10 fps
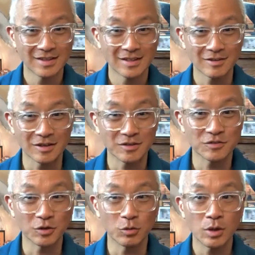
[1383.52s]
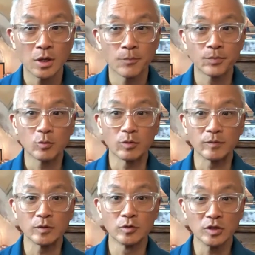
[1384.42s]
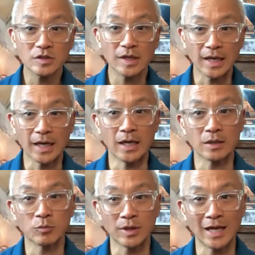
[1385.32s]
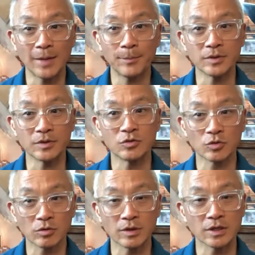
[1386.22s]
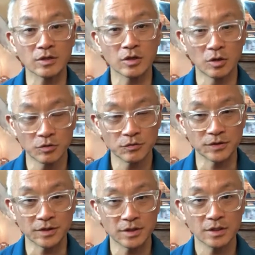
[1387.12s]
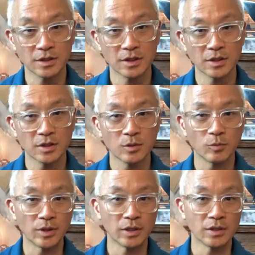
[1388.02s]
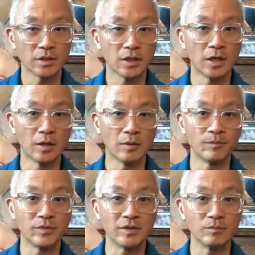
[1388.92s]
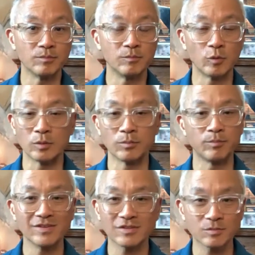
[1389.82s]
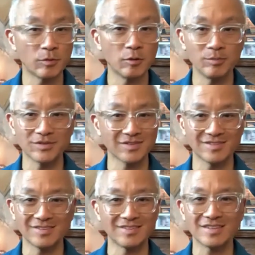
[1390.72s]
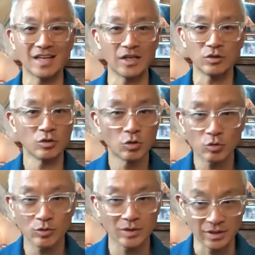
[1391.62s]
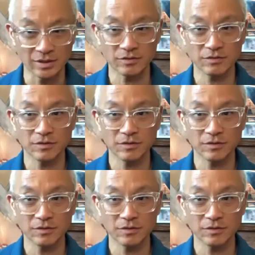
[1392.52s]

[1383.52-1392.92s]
right? Ooh. So when we looked at what happened during COVID, when small businesses got no relief,